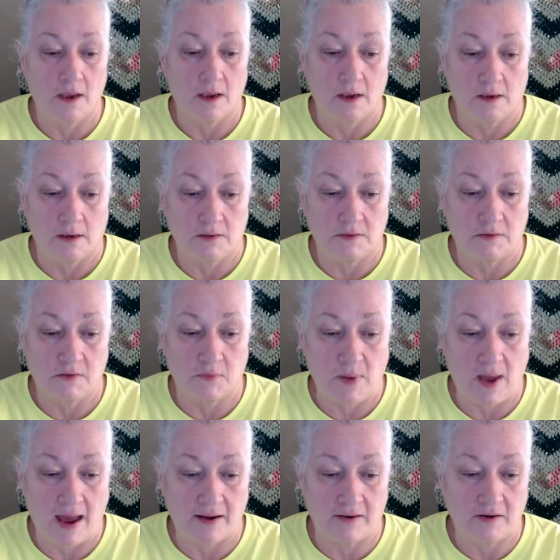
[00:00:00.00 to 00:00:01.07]
so the
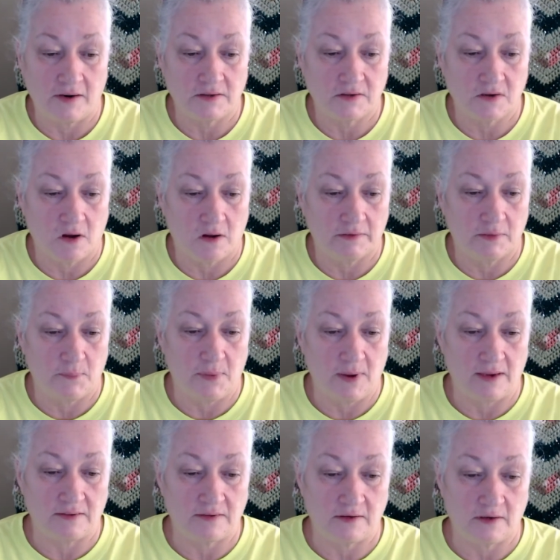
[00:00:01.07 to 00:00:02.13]
pattern is called the
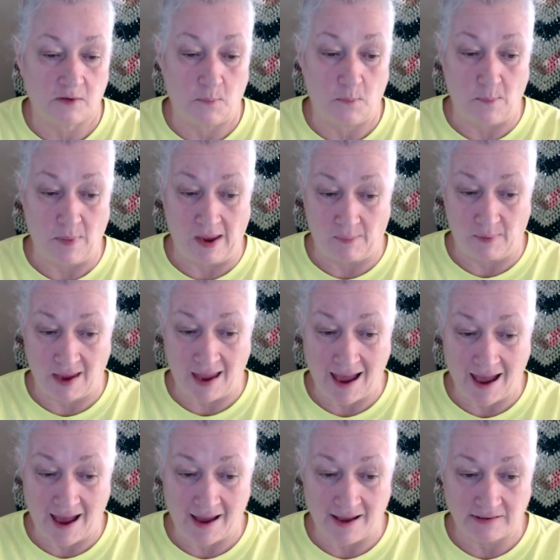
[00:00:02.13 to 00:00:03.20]
Basic Baby
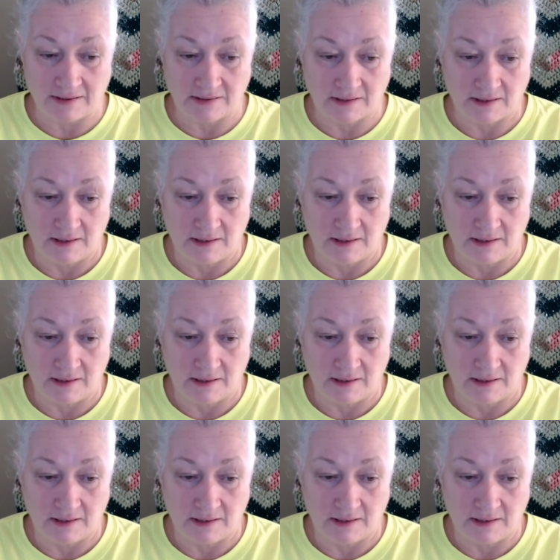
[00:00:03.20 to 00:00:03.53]
Hat,